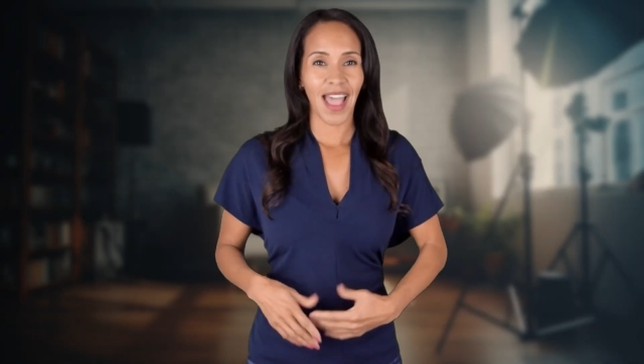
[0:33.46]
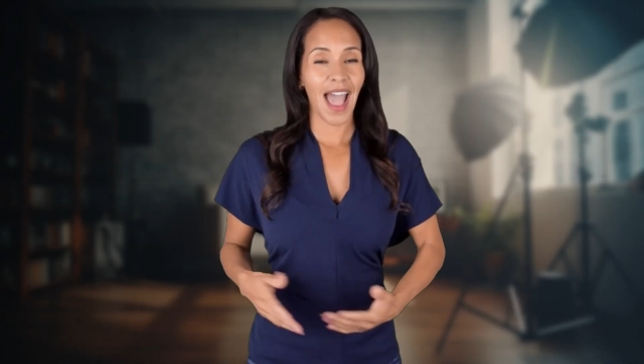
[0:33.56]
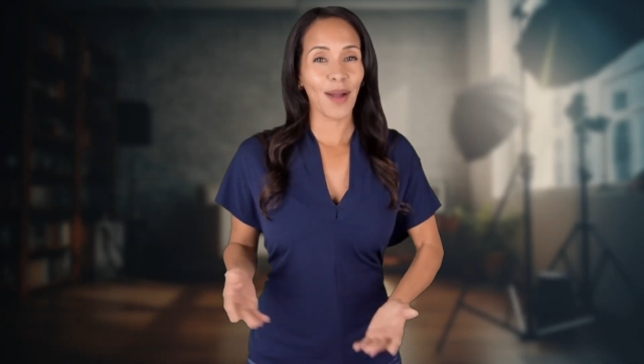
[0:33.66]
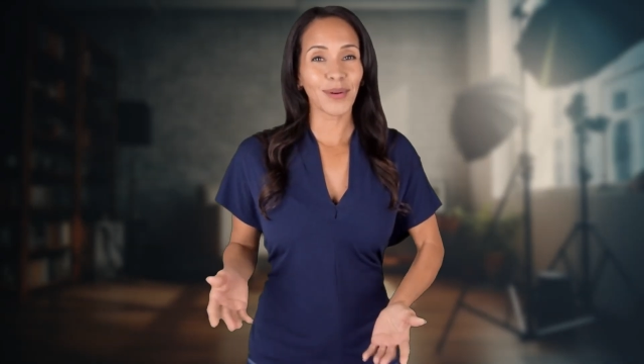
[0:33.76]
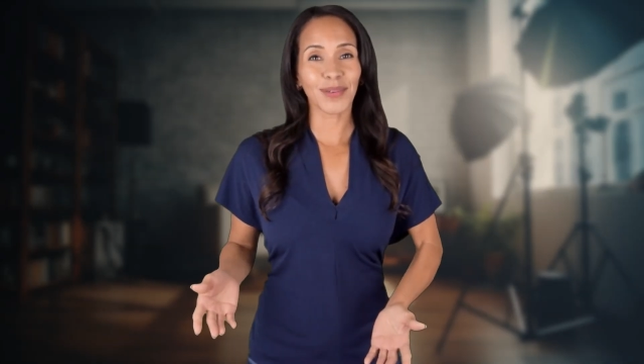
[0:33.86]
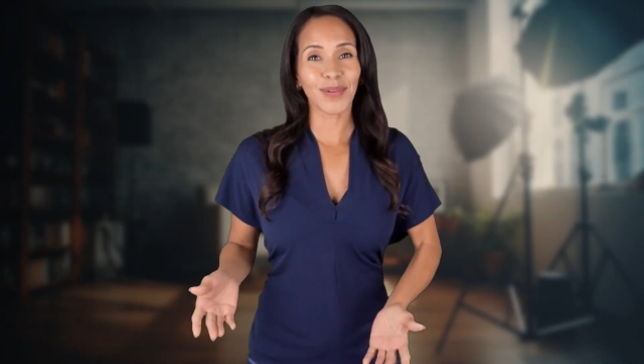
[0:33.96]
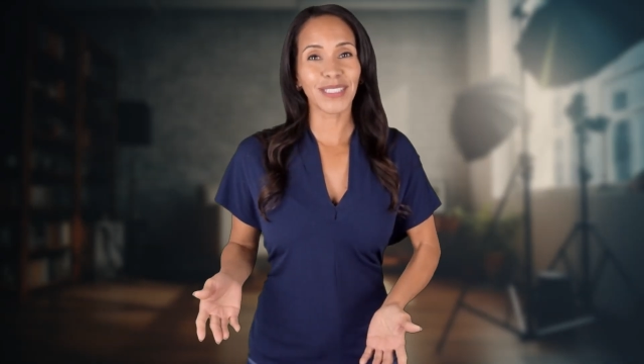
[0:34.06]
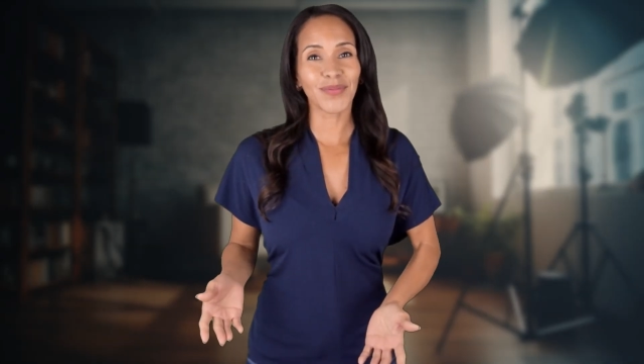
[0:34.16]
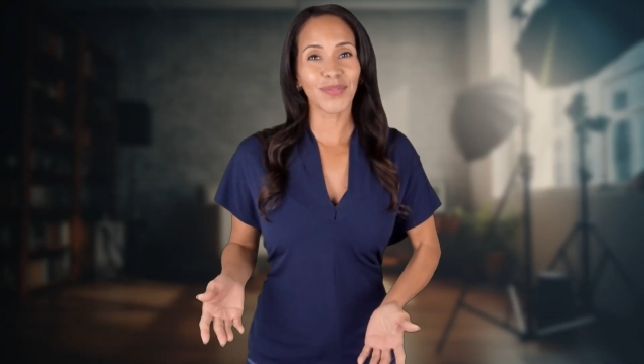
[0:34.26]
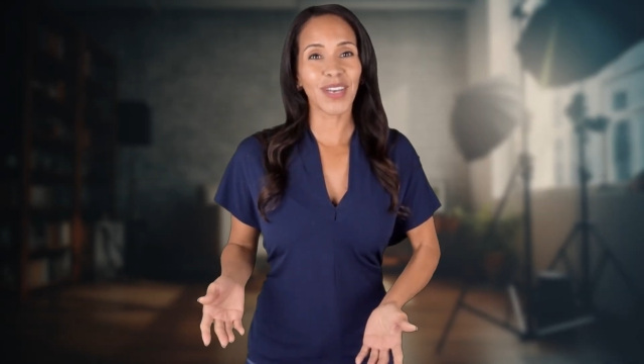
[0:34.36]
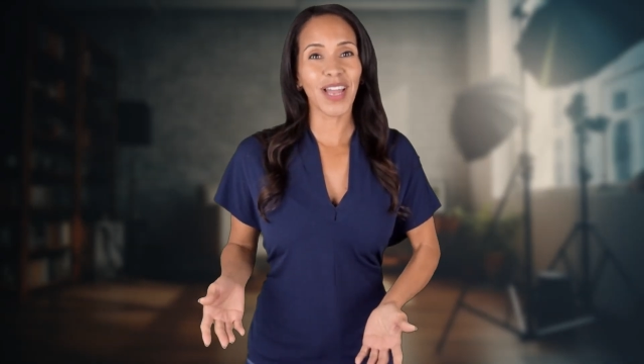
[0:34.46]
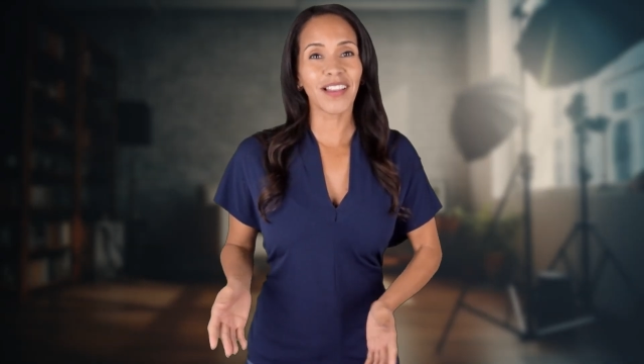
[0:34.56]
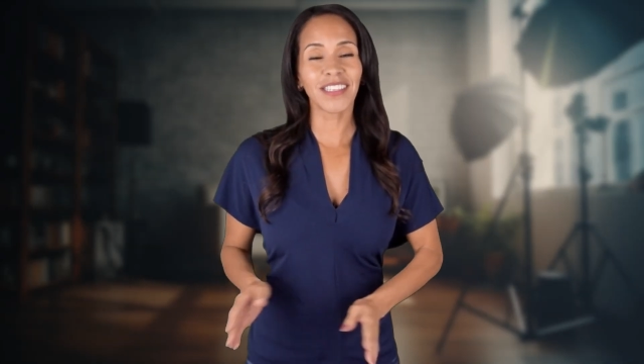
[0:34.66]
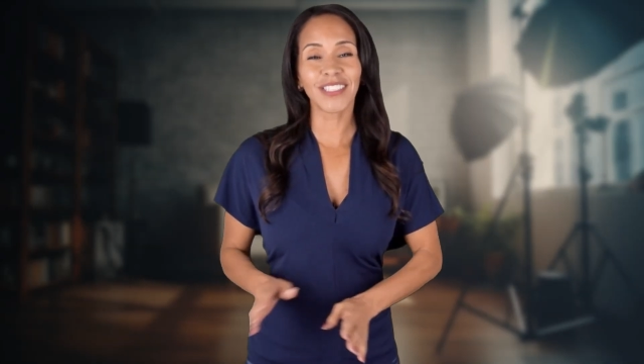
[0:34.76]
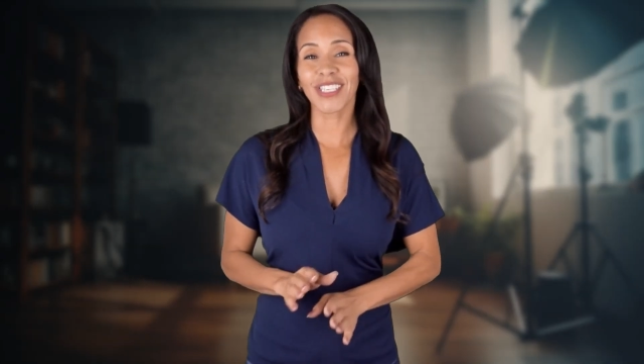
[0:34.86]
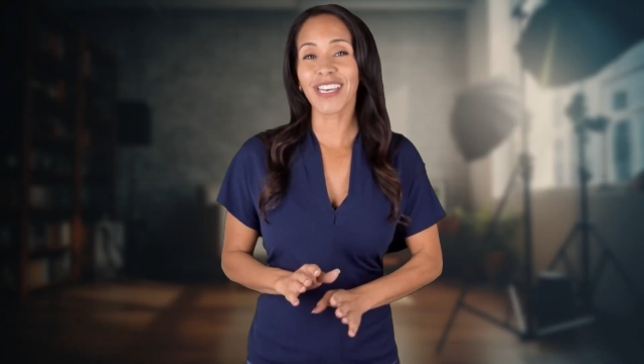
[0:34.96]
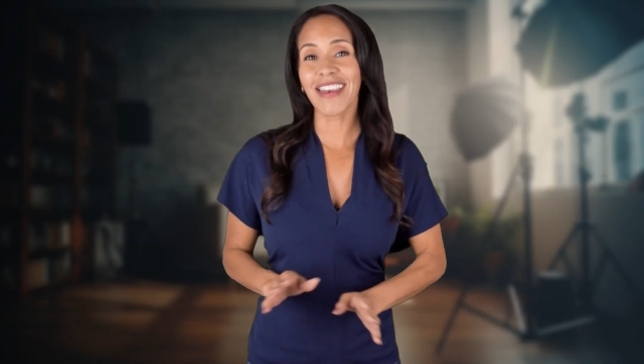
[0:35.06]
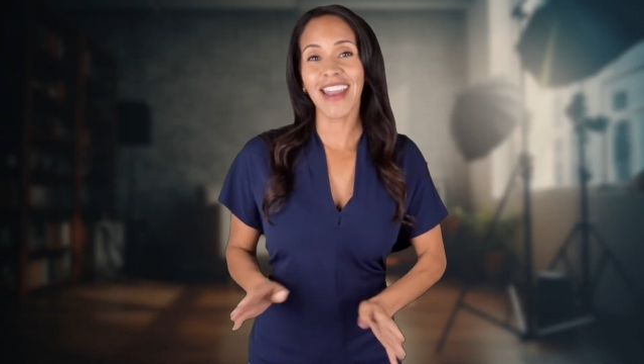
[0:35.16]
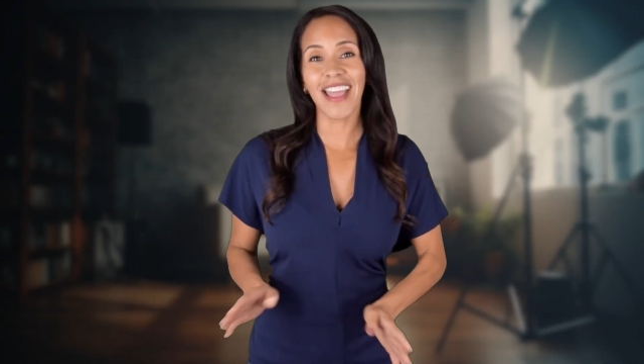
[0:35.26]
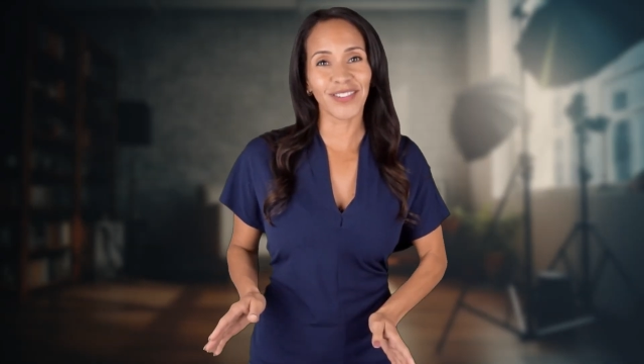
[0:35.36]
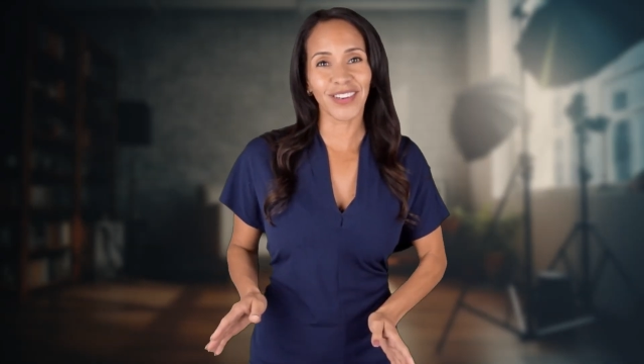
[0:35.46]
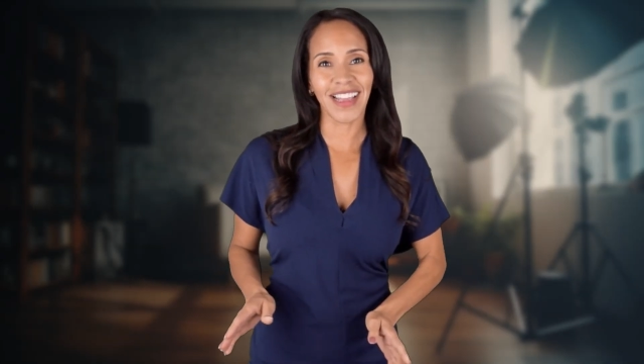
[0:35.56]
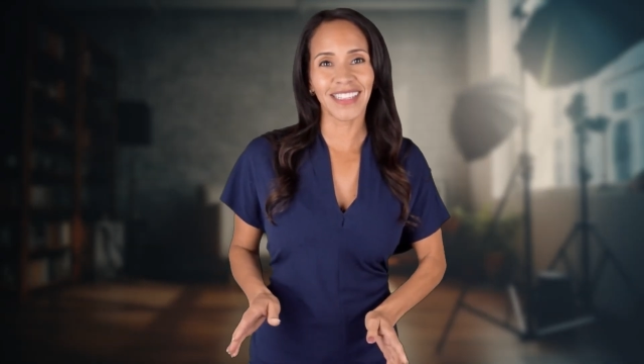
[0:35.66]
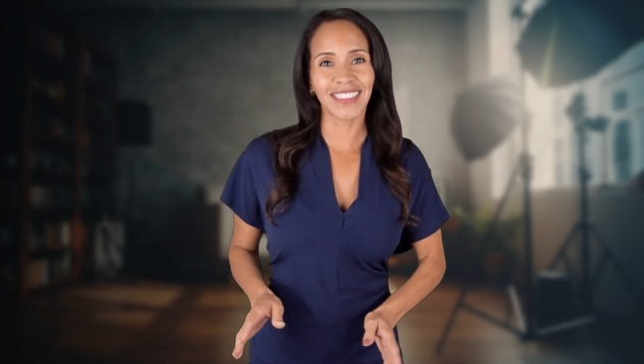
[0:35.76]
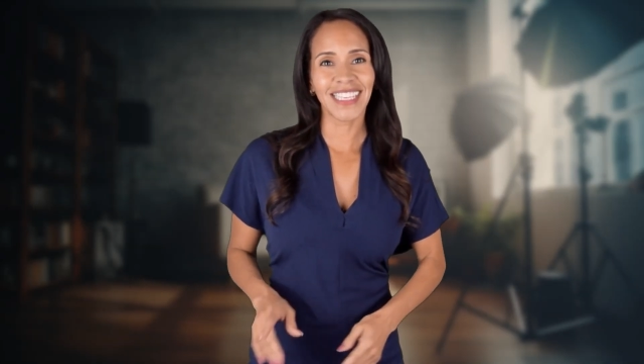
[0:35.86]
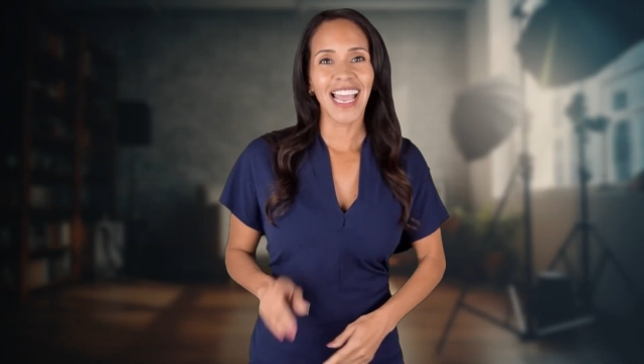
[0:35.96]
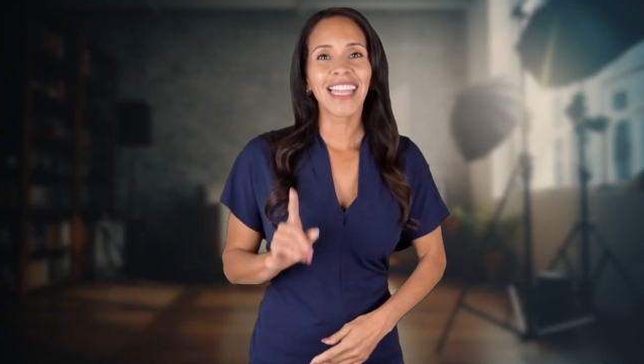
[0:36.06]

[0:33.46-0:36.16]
Our quest for knowledge never ends.